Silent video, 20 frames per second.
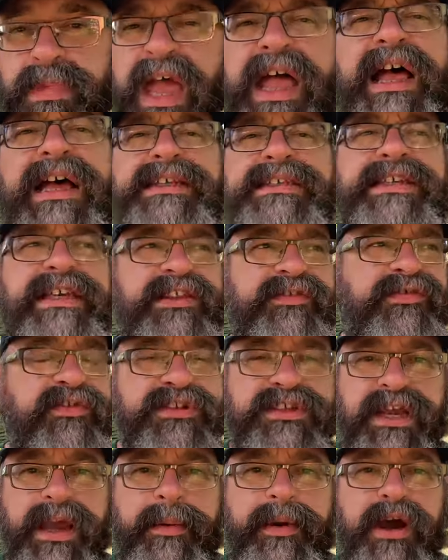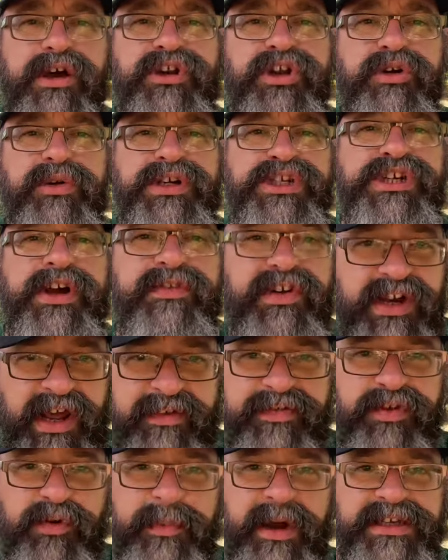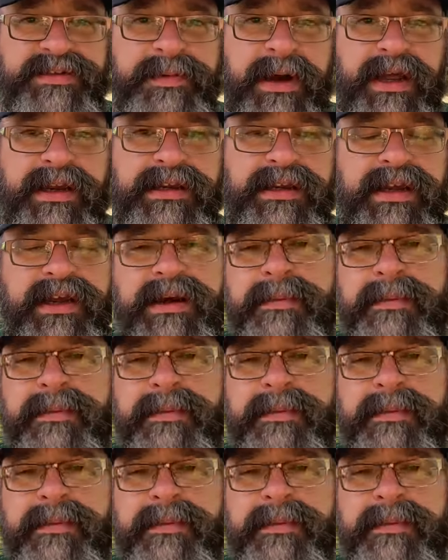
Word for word: And see, the first thing I'm going to do is shove a knife through my spine.